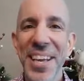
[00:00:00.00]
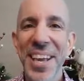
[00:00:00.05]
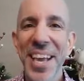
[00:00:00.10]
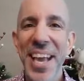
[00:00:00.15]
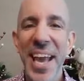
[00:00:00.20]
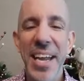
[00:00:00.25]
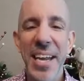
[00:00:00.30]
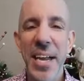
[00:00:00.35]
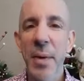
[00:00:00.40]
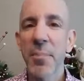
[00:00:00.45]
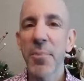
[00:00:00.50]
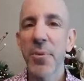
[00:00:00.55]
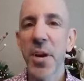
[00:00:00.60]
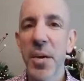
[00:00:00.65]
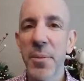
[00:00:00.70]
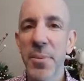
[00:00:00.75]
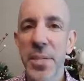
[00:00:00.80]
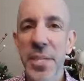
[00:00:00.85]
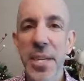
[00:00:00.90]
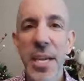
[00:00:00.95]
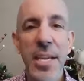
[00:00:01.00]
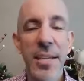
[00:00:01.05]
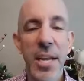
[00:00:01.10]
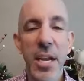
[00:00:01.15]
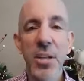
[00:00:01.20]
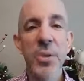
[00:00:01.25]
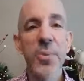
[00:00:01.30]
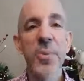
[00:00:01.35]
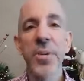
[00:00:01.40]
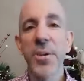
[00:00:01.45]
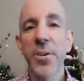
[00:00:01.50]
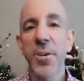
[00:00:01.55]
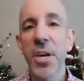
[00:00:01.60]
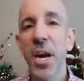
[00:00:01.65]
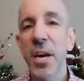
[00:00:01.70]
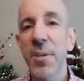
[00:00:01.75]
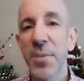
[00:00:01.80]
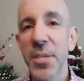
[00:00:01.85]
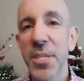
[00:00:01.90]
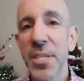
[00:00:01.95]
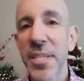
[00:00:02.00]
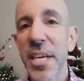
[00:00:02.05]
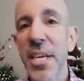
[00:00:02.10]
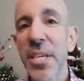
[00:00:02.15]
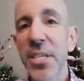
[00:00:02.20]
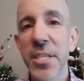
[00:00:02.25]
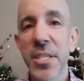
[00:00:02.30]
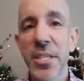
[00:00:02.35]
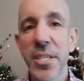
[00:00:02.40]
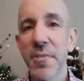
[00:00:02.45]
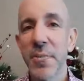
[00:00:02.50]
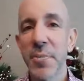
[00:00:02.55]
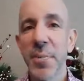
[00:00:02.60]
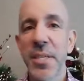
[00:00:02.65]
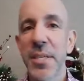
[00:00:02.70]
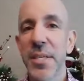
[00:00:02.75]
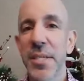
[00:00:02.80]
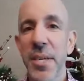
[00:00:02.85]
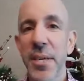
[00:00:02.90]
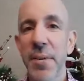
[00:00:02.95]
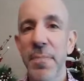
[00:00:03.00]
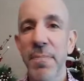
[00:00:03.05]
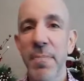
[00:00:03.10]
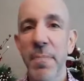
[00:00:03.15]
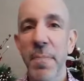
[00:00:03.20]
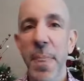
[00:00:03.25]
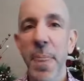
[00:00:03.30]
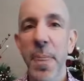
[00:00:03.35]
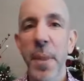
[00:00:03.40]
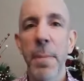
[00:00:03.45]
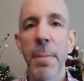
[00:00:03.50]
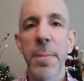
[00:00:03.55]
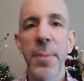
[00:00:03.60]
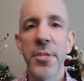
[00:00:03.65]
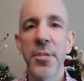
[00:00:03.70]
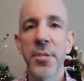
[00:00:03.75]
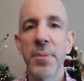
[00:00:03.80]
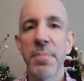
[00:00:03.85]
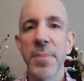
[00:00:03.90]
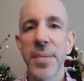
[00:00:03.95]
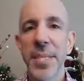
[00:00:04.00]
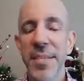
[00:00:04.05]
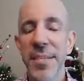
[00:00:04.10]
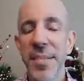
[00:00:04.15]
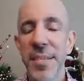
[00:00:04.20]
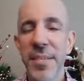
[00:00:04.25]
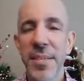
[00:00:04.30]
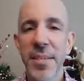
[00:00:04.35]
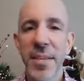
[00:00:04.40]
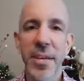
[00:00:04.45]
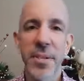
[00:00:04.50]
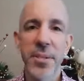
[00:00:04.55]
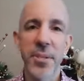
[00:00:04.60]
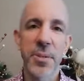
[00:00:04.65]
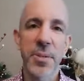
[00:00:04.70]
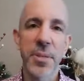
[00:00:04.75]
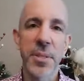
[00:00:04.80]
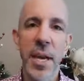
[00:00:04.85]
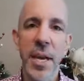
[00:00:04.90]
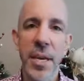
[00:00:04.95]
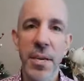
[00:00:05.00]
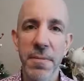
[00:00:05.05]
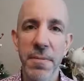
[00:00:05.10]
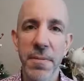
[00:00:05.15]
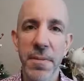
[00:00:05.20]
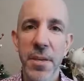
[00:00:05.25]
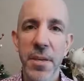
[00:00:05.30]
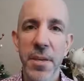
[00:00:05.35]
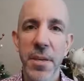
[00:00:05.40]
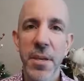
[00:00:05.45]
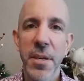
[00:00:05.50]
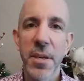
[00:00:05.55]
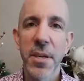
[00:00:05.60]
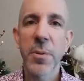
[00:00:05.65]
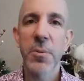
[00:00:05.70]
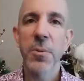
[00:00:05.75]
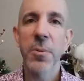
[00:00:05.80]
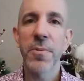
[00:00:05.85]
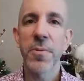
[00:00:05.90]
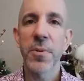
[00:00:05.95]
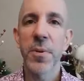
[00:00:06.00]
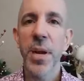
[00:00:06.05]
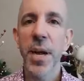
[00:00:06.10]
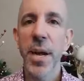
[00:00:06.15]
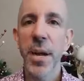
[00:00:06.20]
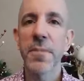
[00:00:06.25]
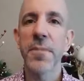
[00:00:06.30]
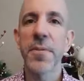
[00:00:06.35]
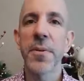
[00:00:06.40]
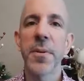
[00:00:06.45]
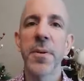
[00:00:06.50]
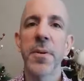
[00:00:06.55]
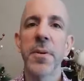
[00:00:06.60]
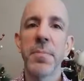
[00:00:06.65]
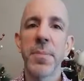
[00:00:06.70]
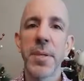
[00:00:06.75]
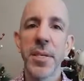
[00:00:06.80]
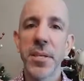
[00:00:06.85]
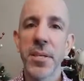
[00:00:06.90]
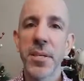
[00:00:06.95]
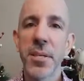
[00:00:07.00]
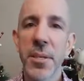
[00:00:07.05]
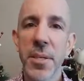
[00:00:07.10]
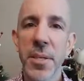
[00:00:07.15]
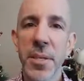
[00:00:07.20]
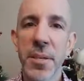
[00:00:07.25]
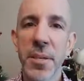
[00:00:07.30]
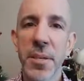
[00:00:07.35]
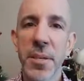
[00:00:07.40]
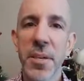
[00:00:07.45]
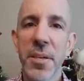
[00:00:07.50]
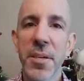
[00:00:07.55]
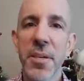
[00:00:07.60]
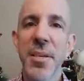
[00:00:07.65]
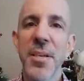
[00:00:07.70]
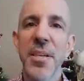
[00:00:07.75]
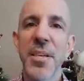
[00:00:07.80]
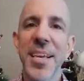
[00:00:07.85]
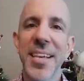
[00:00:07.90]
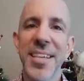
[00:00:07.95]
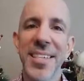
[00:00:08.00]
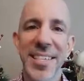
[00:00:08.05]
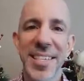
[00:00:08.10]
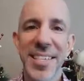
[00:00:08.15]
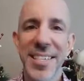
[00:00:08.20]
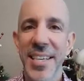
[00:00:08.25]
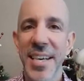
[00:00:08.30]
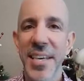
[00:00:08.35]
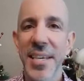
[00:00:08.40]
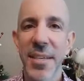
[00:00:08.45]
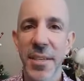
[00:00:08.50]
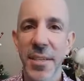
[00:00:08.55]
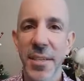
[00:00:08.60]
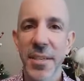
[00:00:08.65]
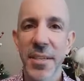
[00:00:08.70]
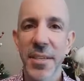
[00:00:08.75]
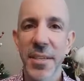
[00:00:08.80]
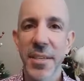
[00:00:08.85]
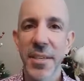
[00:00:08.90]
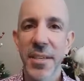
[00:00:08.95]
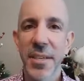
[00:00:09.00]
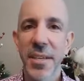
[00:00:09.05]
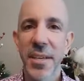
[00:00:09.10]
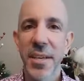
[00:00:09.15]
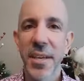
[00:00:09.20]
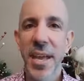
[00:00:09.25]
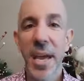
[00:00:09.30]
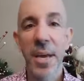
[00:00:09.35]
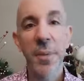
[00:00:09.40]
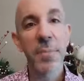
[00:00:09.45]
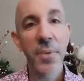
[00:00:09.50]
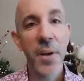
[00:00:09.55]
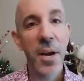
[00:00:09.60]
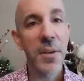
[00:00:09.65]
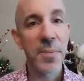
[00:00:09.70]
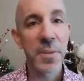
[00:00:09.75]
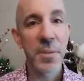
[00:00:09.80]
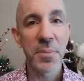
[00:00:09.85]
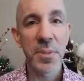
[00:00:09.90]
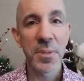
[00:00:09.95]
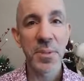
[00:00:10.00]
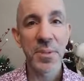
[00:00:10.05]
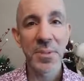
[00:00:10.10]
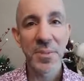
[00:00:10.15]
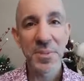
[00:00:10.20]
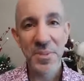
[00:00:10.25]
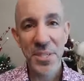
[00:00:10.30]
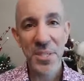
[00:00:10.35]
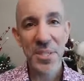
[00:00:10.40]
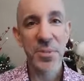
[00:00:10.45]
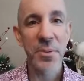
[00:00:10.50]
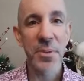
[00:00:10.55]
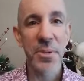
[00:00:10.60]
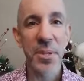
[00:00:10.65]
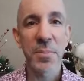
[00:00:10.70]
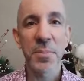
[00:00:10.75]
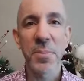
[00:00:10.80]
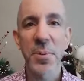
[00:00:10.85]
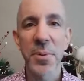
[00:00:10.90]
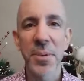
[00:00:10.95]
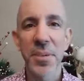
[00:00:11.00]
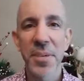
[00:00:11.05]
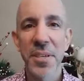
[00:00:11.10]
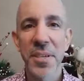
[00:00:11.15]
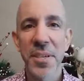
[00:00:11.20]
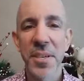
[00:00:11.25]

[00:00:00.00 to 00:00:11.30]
And I promise, not only will your conversations never be the same, but your business and your life will forever be clear and exciting and profitable, which is really important.